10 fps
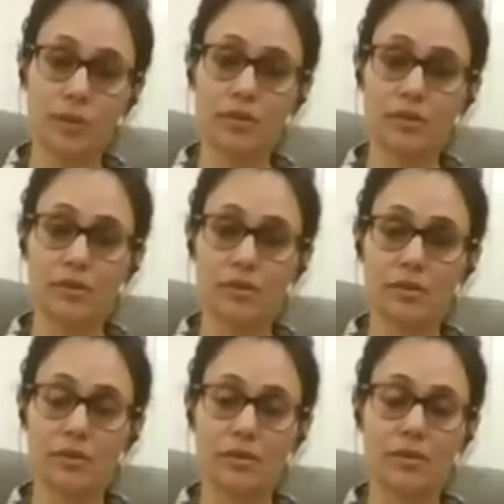parents.
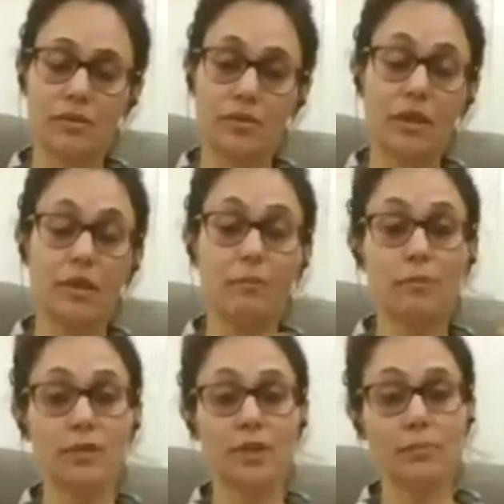There
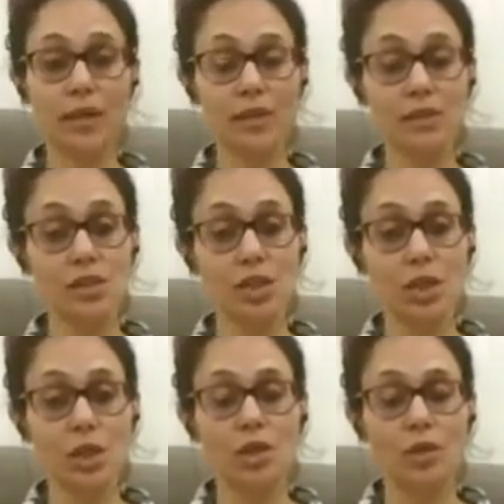are parents
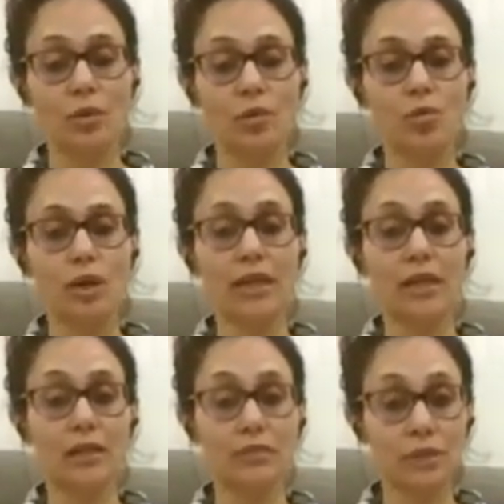who are
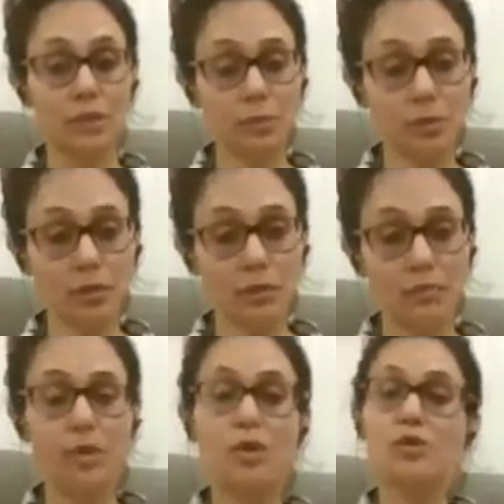unavailable
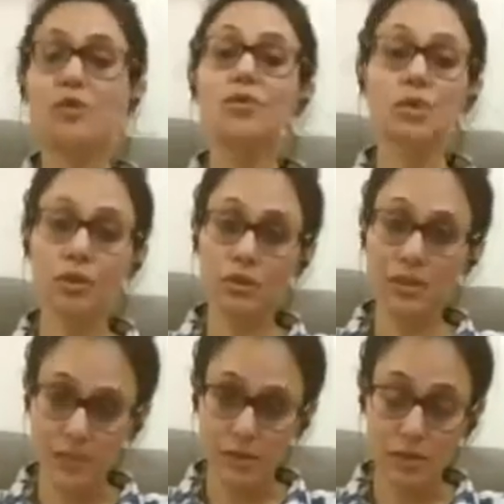because of certain
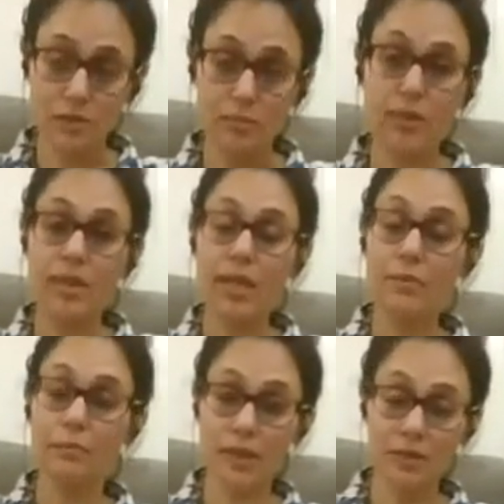reasons, but there are
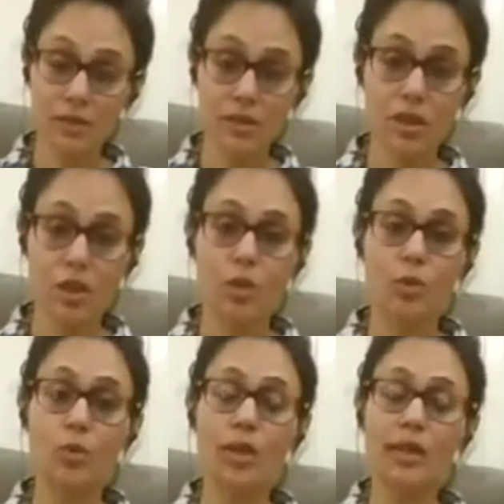parents
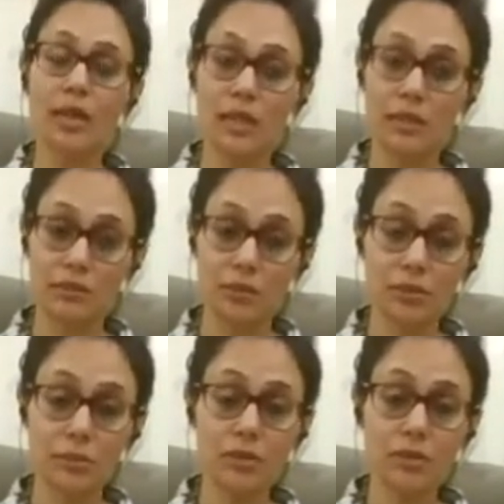who are
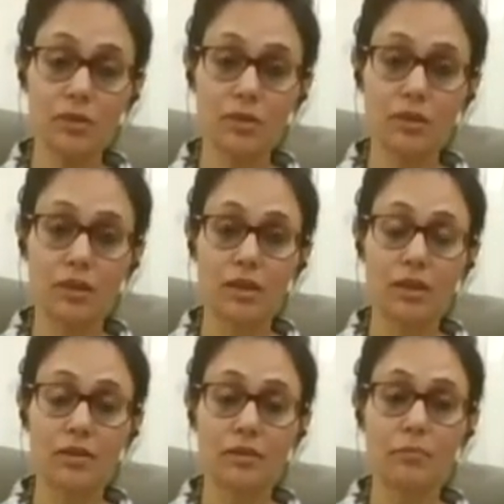unavailable
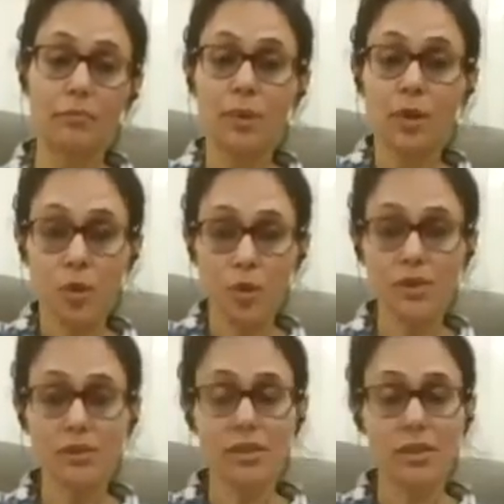
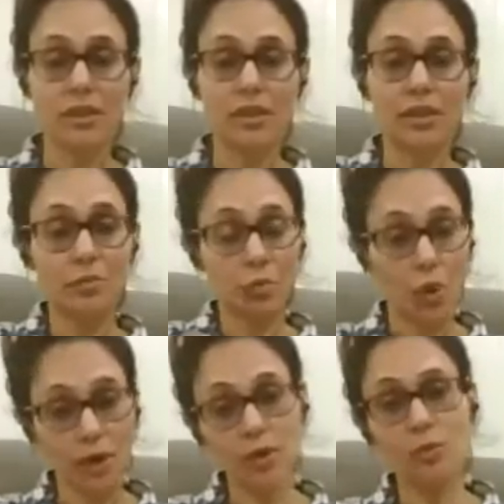because they
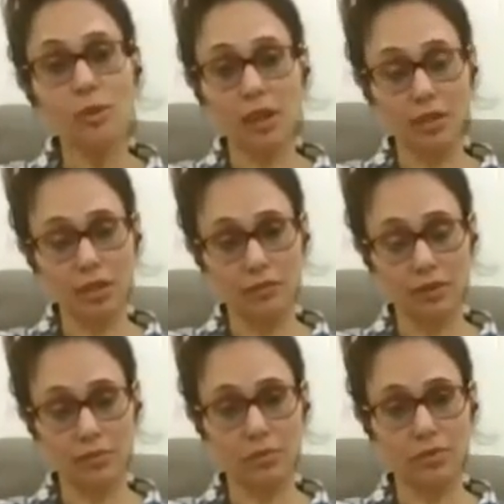want to be
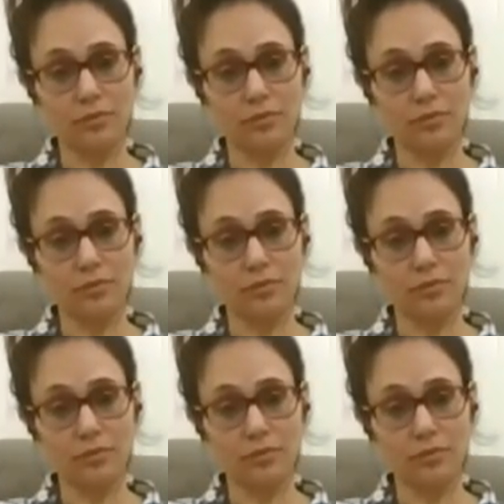unavailable,